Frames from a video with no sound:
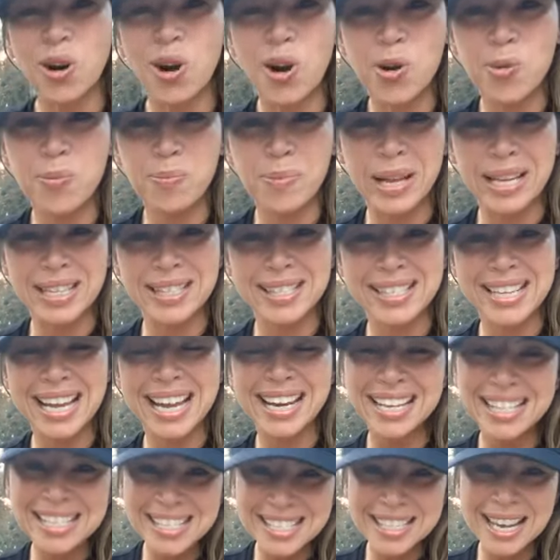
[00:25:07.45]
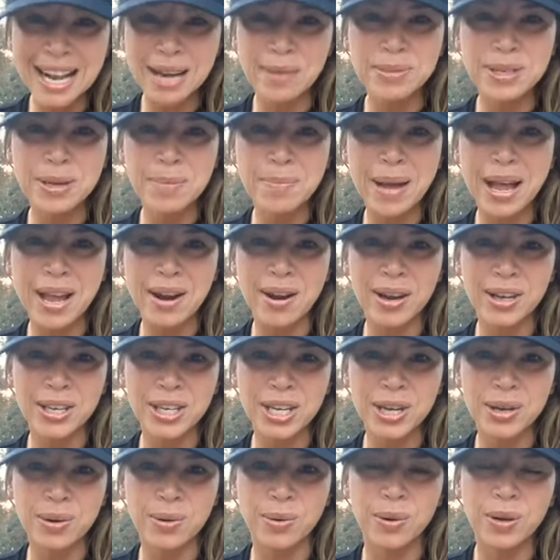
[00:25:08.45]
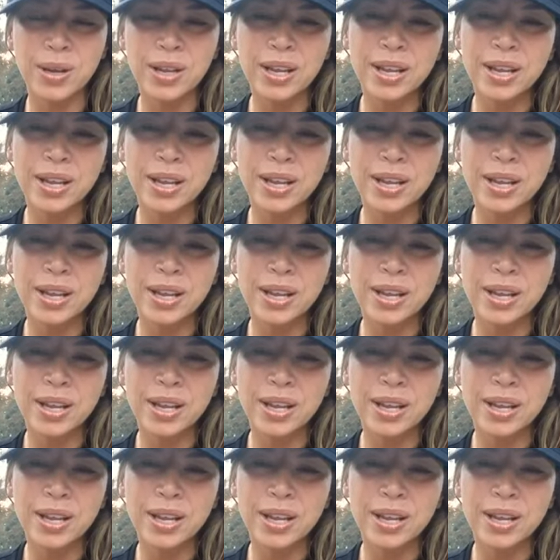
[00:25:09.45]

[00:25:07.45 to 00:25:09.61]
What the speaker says: opens. And it's time to bet on you.